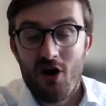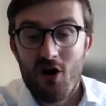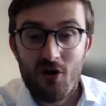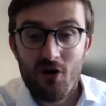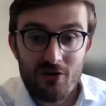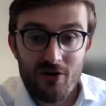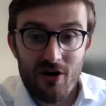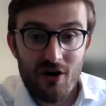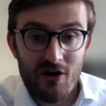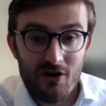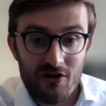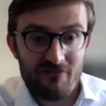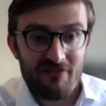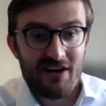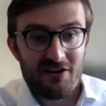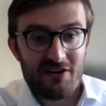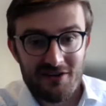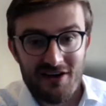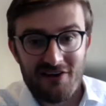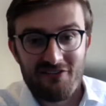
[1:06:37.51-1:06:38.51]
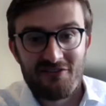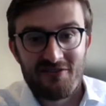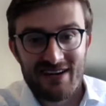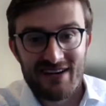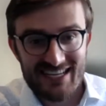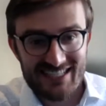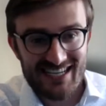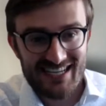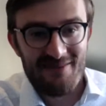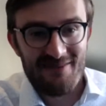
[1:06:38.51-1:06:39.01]
Oh no, the federal government
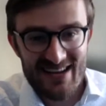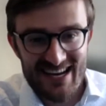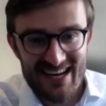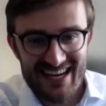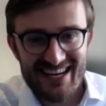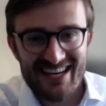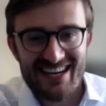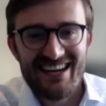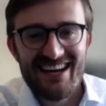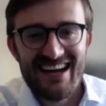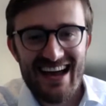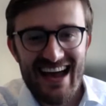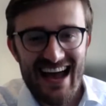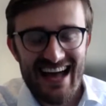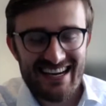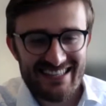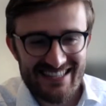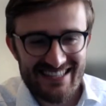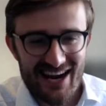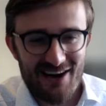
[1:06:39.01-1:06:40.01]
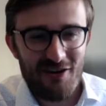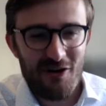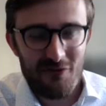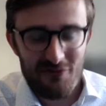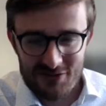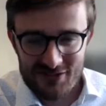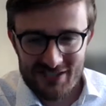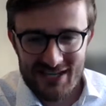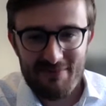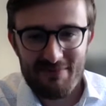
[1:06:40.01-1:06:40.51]
has come in and is now
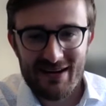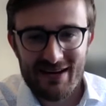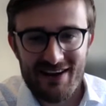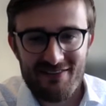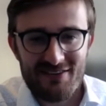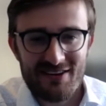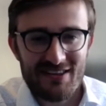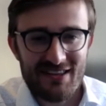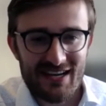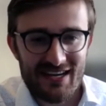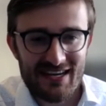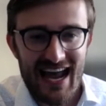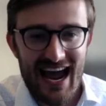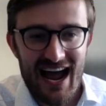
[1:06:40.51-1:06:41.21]
overstepping everything.